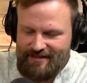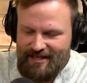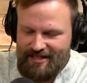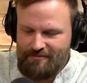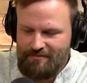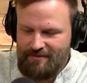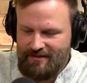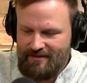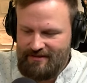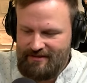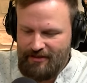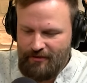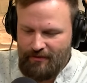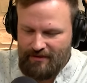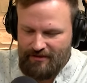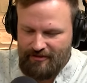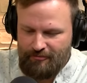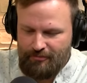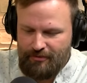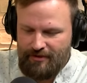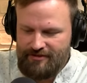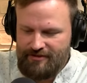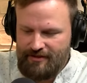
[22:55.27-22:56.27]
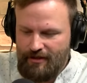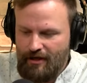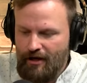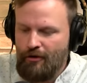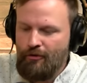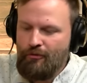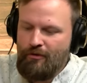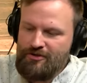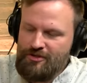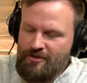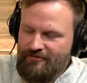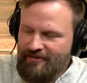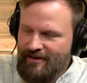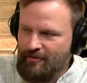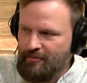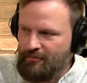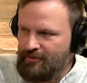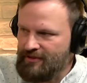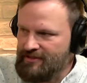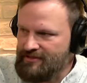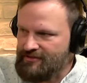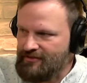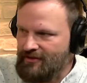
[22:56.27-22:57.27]
ask me because they know I love Prince. Like, oh, what's your favorite
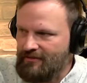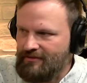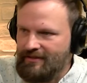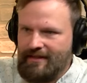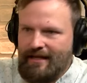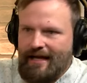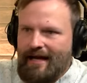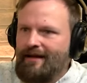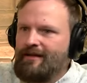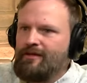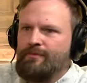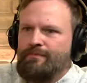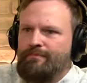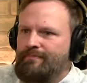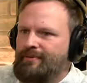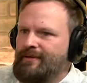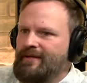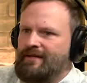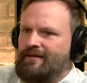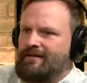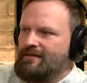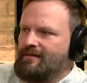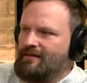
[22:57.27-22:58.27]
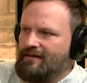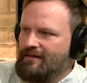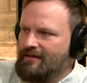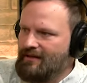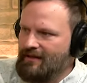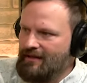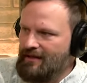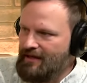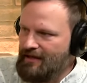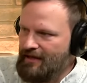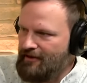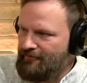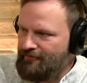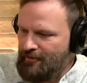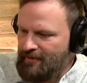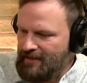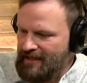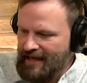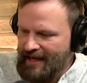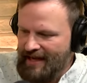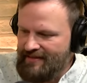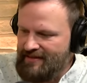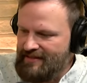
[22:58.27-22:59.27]
Prince song? Like, how do you pick uh, uh from
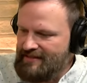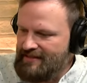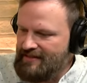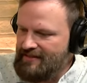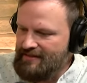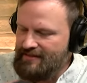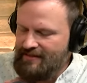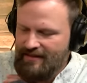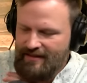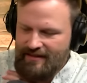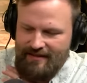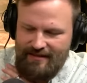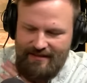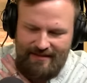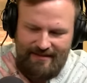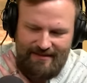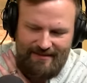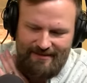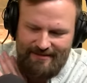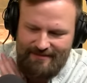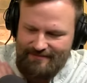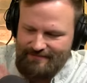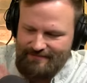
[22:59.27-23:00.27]
a guy that did? yeah, I can't.